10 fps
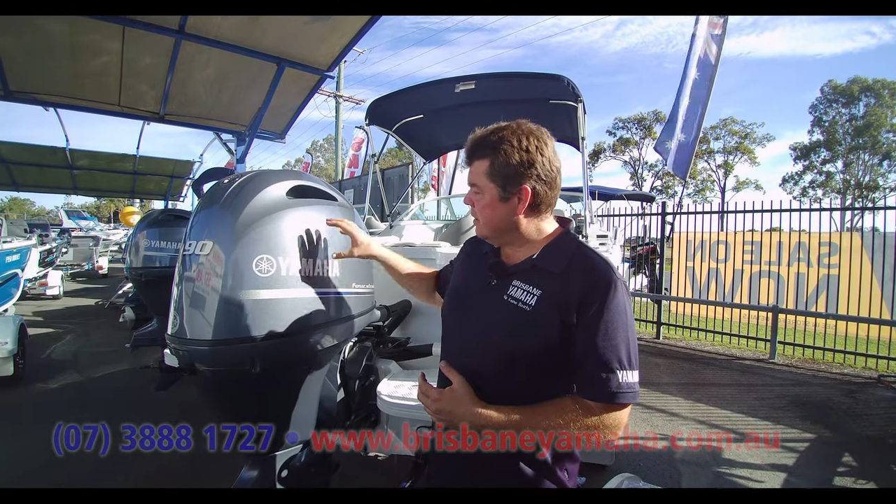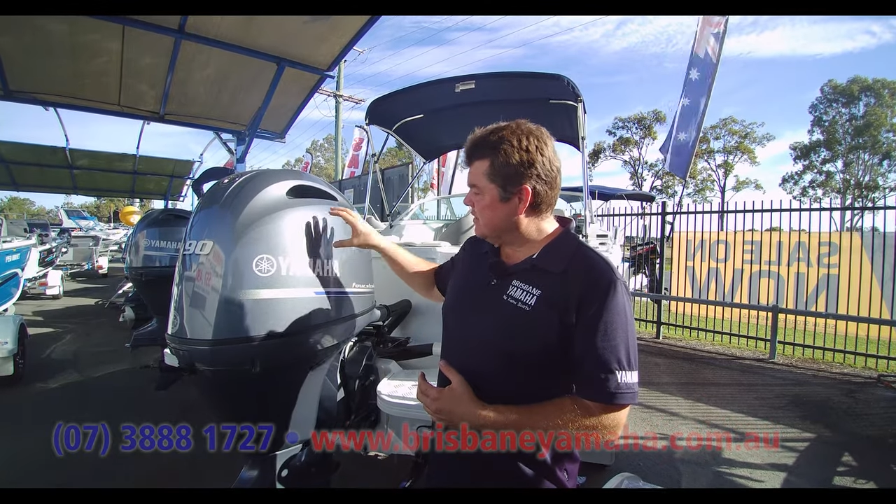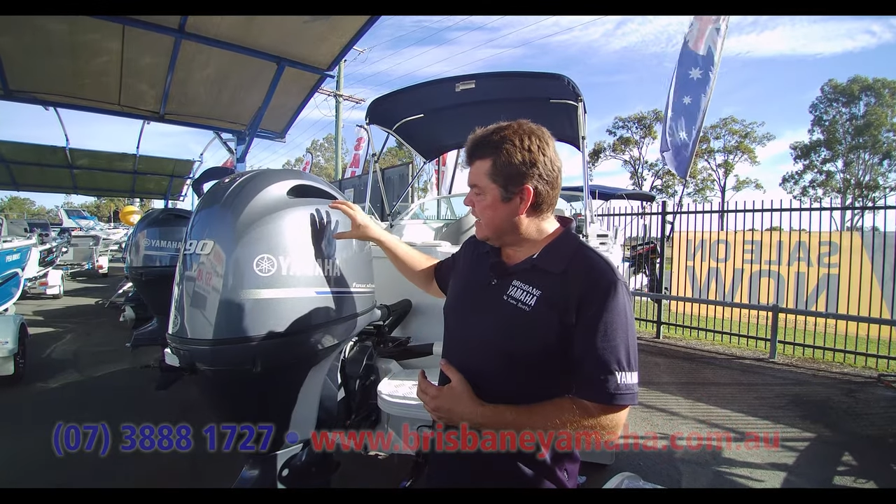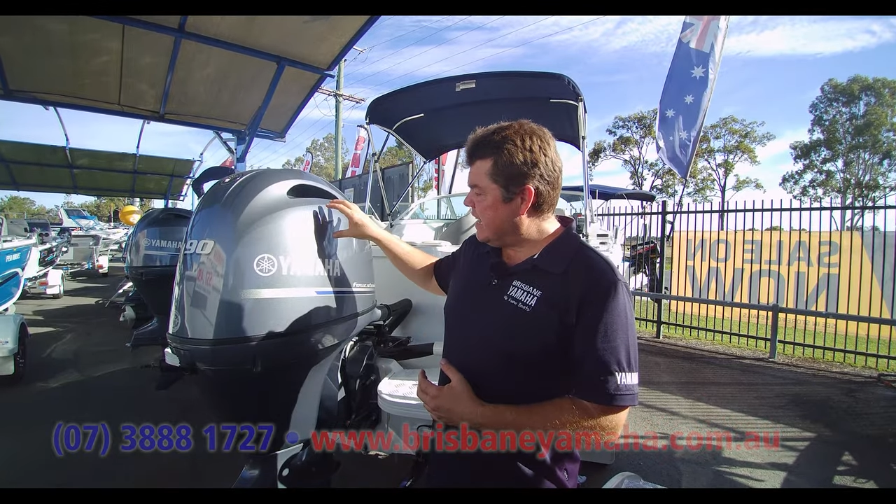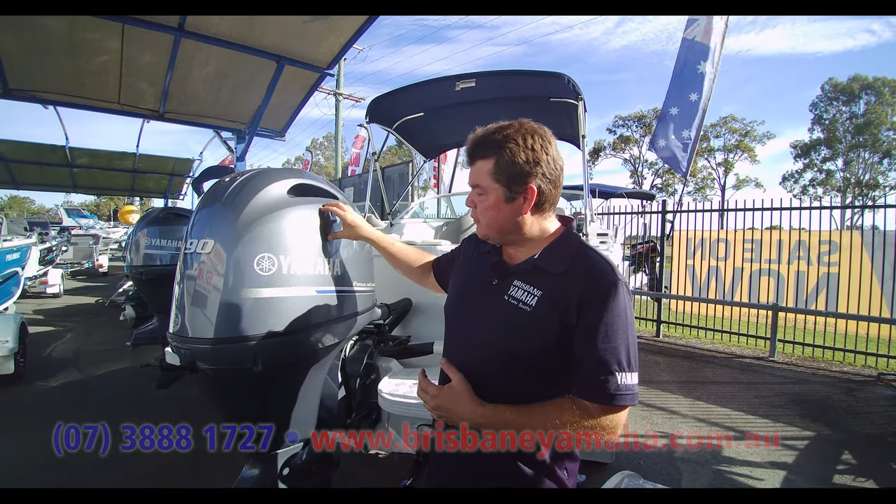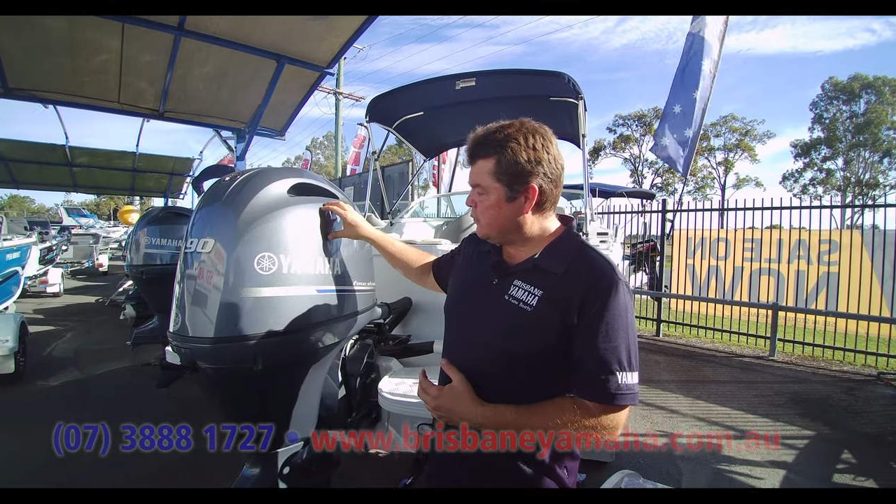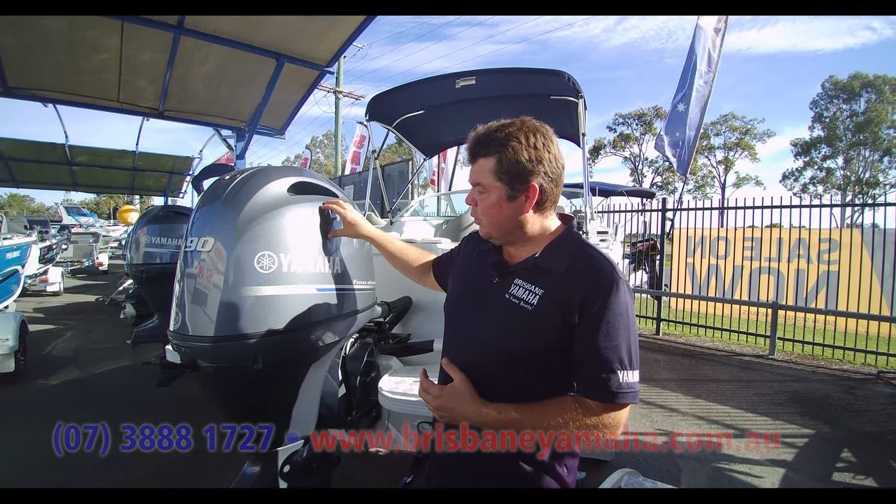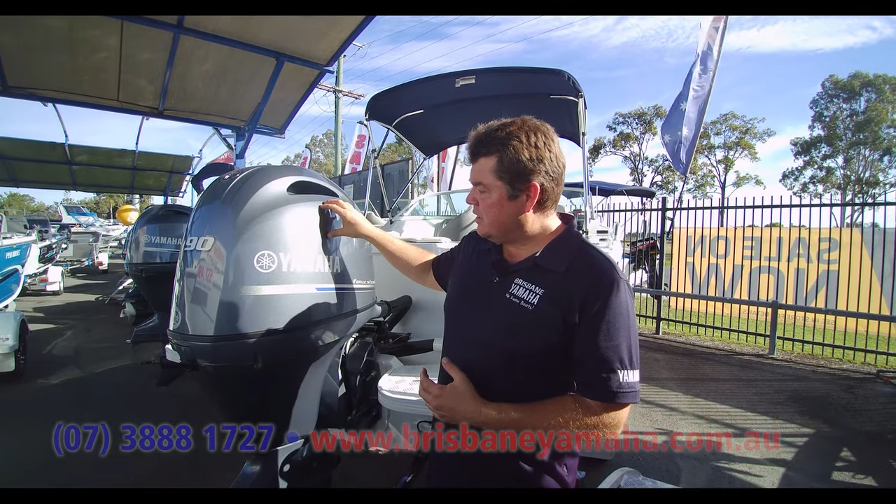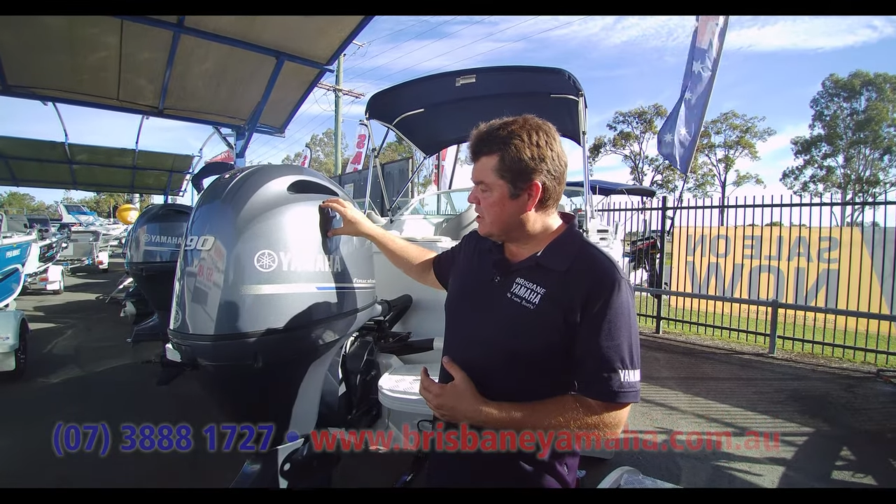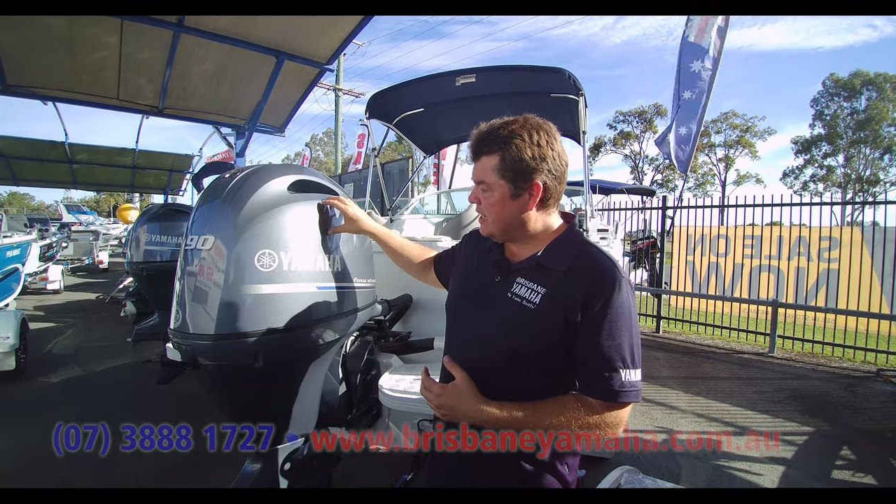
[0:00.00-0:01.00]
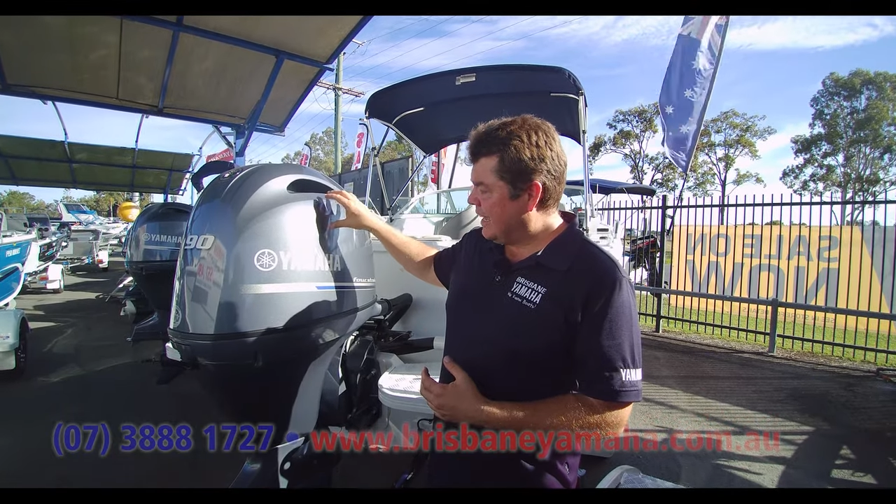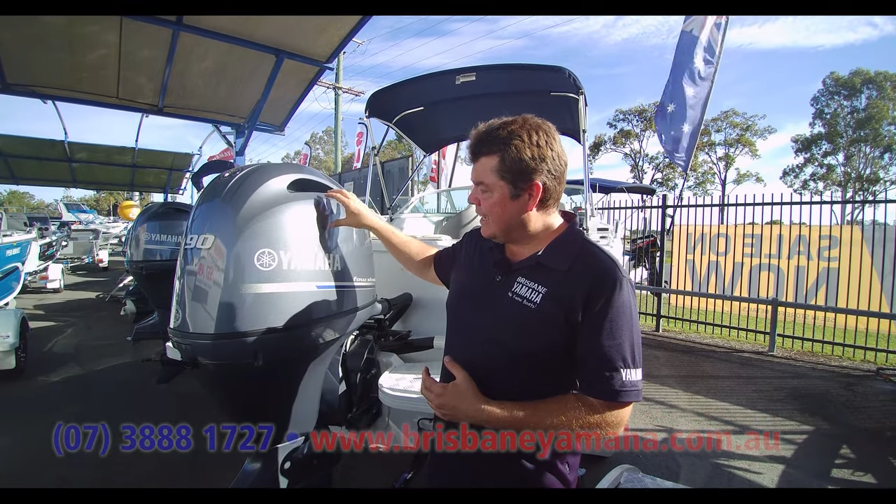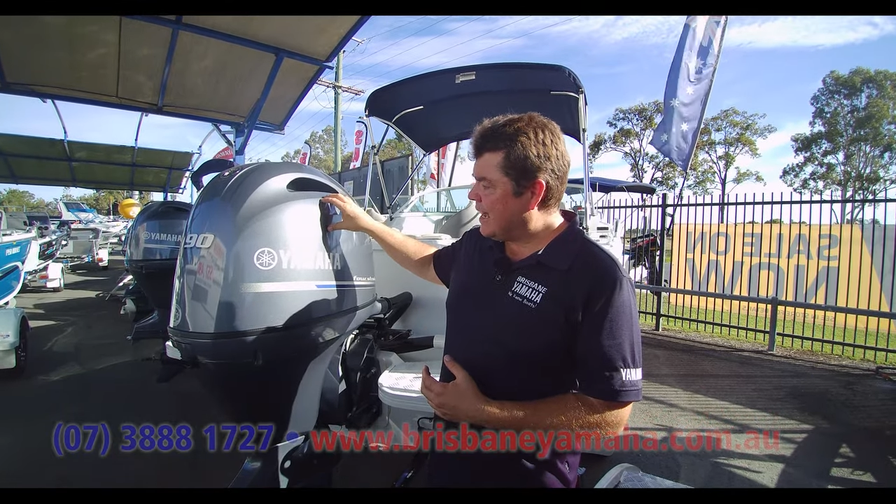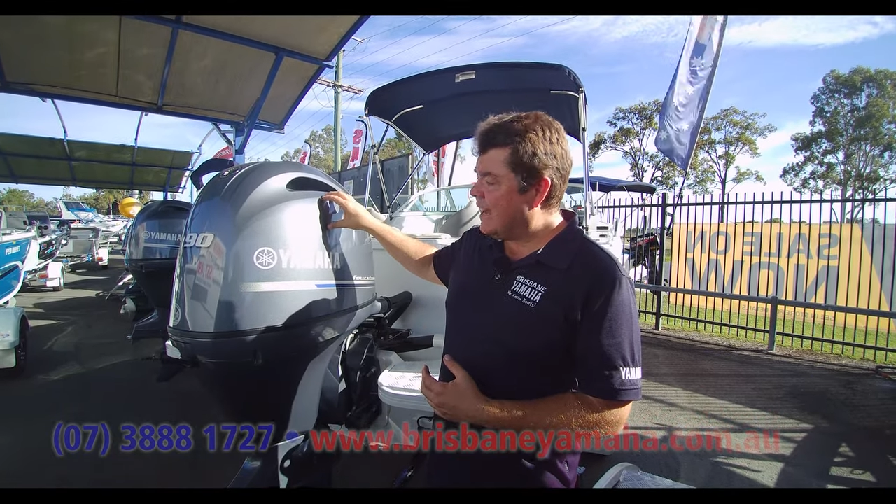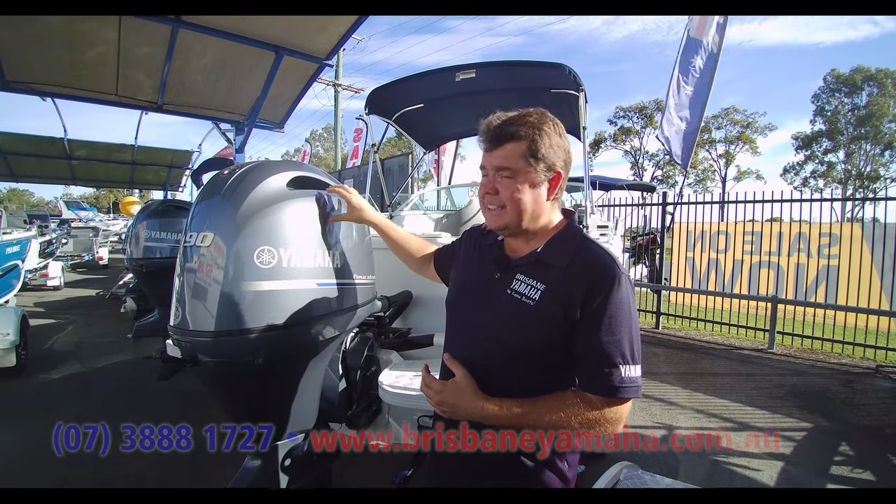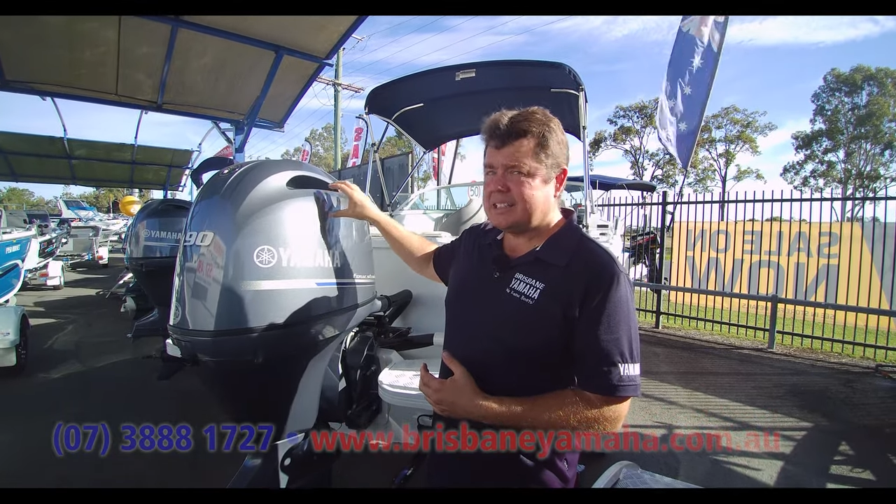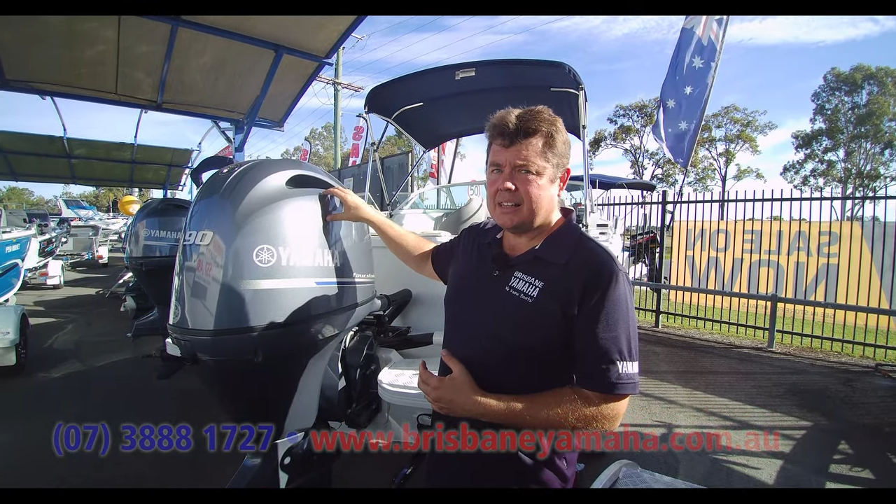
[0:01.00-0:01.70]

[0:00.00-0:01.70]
but the F90 again,